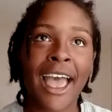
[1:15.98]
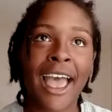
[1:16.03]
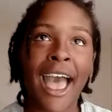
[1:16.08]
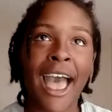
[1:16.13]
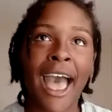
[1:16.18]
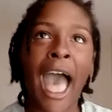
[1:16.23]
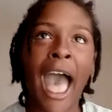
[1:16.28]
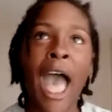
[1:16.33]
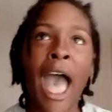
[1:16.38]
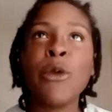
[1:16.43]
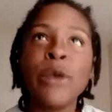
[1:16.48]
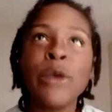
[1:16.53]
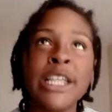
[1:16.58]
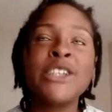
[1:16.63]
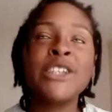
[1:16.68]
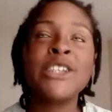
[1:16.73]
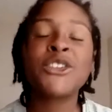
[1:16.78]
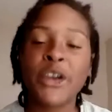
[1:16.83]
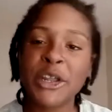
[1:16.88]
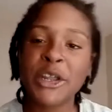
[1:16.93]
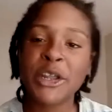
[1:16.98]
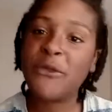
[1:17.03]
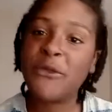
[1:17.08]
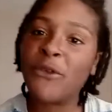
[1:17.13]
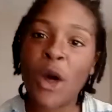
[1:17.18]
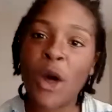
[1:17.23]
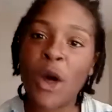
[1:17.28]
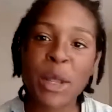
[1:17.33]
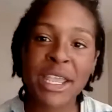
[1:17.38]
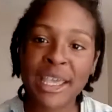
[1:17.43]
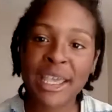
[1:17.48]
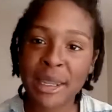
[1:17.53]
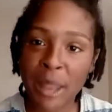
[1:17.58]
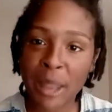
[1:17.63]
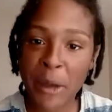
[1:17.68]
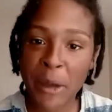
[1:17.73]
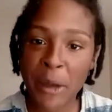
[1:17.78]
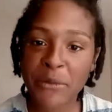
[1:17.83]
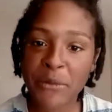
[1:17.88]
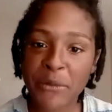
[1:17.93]
I really started falling in
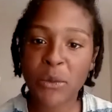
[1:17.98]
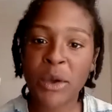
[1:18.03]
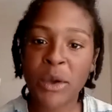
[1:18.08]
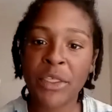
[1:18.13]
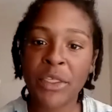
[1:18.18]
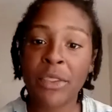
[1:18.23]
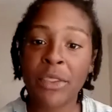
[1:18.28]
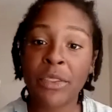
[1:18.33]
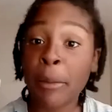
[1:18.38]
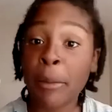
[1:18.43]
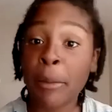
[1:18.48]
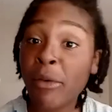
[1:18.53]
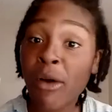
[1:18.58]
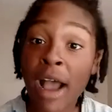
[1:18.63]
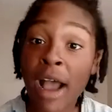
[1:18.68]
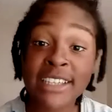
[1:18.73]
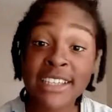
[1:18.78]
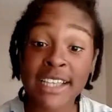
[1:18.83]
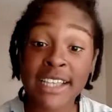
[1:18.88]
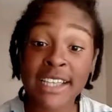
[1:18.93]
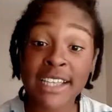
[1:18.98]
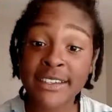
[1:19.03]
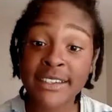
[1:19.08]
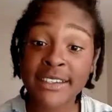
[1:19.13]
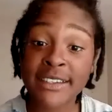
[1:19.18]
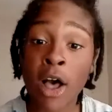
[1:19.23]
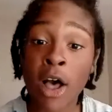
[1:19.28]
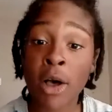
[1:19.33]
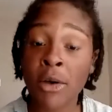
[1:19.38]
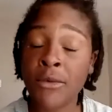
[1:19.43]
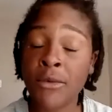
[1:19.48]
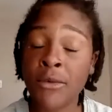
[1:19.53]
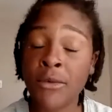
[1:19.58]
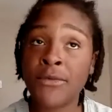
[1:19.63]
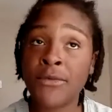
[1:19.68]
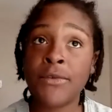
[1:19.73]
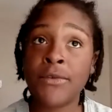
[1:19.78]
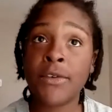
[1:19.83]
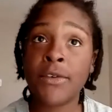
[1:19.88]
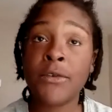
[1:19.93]
love with the process of
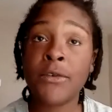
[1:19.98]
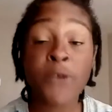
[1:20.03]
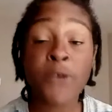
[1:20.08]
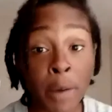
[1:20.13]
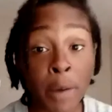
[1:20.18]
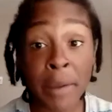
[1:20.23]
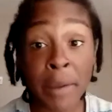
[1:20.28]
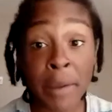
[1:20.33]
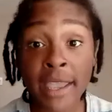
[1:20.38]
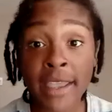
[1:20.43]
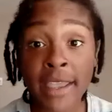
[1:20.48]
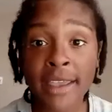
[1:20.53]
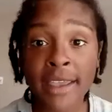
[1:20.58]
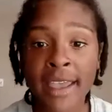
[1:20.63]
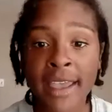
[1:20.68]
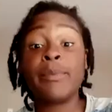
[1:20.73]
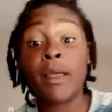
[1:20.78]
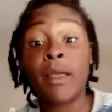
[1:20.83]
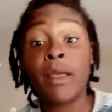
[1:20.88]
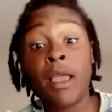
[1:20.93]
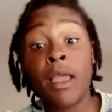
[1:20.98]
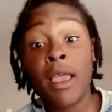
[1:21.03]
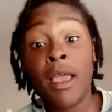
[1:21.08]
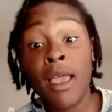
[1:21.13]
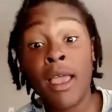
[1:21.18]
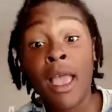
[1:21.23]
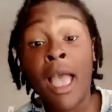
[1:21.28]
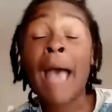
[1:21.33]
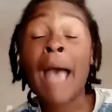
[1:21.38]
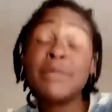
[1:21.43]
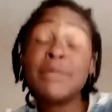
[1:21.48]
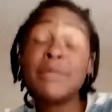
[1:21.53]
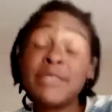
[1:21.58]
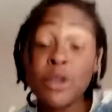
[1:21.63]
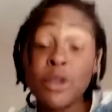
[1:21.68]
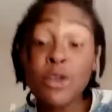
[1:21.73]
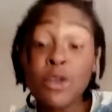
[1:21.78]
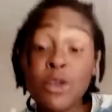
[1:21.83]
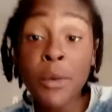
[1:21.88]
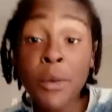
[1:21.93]
farming. I'm yeah.
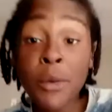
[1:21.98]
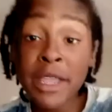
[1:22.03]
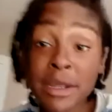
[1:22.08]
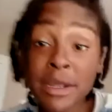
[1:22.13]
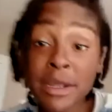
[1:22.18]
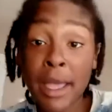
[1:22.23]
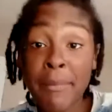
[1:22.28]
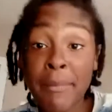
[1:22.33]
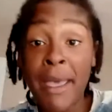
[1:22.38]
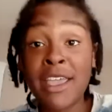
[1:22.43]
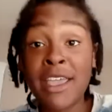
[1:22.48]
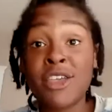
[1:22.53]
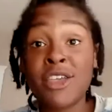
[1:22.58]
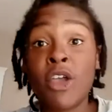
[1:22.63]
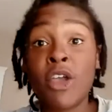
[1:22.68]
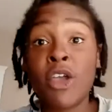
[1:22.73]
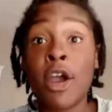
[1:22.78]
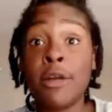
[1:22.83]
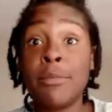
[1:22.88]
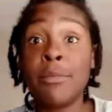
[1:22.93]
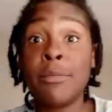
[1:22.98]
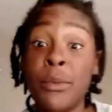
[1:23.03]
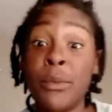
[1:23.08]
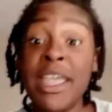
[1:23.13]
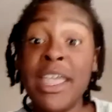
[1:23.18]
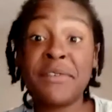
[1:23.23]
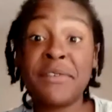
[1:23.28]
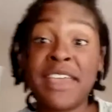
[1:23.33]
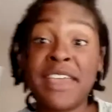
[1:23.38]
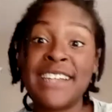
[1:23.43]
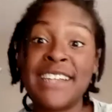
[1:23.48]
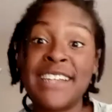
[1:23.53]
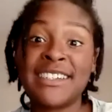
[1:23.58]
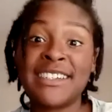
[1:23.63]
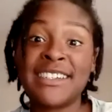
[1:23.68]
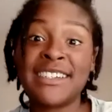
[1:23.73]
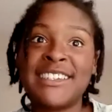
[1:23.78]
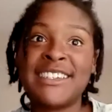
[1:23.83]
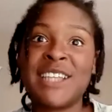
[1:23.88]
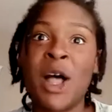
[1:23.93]
still growing in my backyard, but we have yet
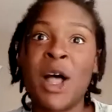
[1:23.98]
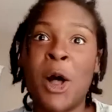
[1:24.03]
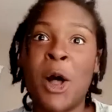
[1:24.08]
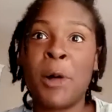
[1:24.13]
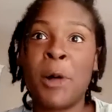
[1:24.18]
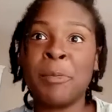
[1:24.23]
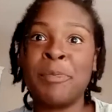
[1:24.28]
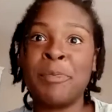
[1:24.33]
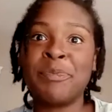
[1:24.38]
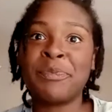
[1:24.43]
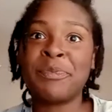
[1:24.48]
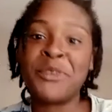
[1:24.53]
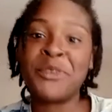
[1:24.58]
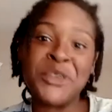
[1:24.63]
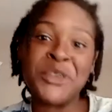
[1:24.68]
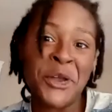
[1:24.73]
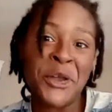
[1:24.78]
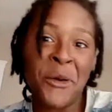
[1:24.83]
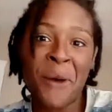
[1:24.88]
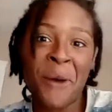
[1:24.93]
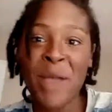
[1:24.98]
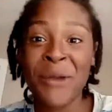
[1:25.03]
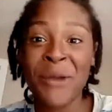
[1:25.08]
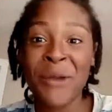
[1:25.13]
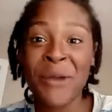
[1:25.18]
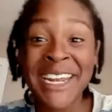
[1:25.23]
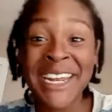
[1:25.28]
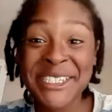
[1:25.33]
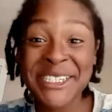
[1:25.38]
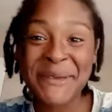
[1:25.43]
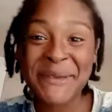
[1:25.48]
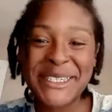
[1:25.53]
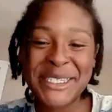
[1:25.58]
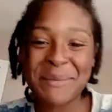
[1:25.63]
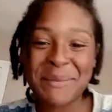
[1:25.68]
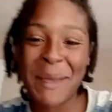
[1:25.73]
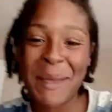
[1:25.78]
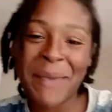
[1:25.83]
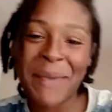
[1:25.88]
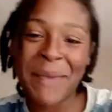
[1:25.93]
since, um, you know, I ran out of space in
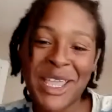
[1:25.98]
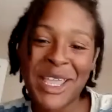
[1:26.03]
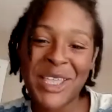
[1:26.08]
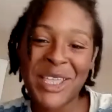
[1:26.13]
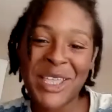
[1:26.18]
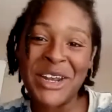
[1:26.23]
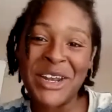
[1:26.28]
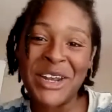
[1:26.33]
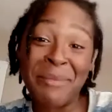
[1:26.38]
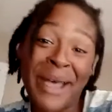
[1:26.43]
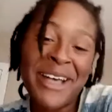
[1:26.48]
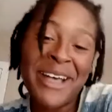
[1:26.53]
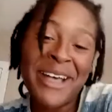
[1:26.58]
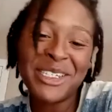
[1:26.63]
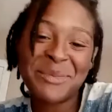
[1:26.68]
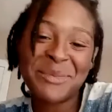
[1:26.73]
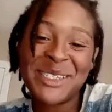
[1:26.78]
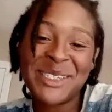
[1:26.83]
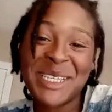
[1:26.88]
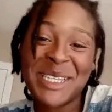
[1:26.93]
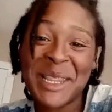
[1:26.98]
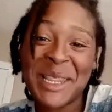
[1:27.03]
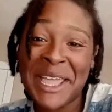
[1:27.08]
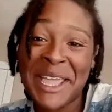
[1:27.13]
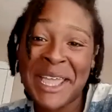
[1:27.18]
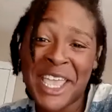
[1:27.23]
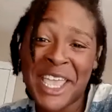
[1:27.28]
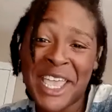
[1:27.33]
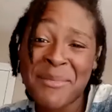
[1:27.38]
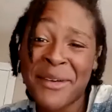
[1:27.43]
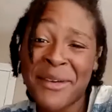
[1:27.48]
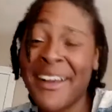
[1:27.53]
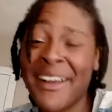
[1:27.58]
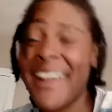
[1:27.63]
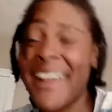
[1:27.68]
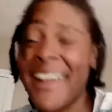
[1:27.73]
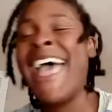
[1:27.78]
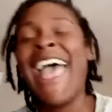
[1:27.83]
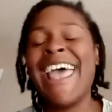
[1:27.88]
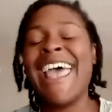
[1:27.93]
my backyard and my husband's a landscaper
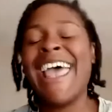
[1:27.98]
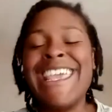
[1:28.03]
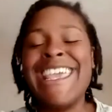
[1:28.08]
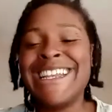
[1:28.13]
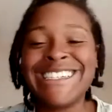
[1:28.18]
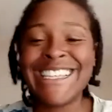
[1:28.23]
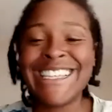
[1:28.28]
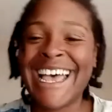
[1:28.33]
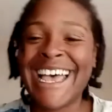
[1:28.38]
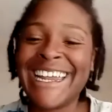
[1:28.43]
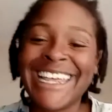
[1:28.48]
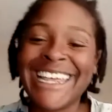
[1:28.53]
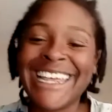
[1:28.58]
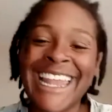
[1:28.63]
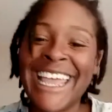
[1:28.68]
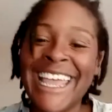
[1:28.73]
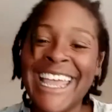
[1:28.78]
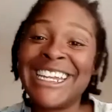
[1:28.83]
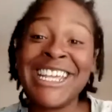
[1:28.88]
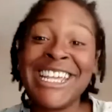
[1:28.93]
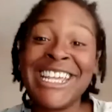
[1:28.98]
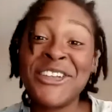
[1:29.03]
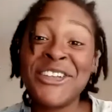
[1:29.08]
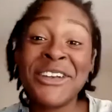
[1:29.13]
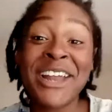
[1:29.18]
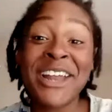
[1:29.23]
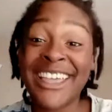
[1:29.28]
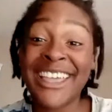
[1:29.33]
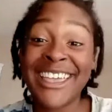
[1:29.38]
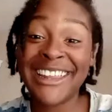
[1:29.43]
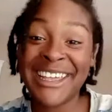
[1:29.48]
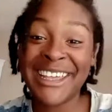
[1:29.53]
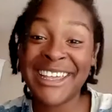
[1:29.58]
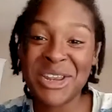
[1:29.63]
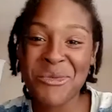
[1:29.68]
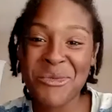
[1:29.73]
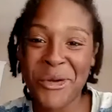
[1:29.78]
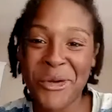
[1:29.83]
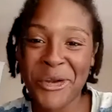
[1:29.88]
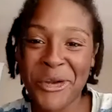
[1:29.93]
and he decided like, D, you're not killing any
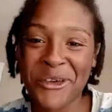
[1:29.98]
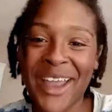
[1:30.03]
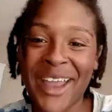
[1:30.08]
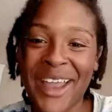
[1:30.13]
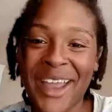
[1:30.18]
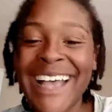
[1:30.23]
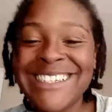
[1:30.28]
more grass.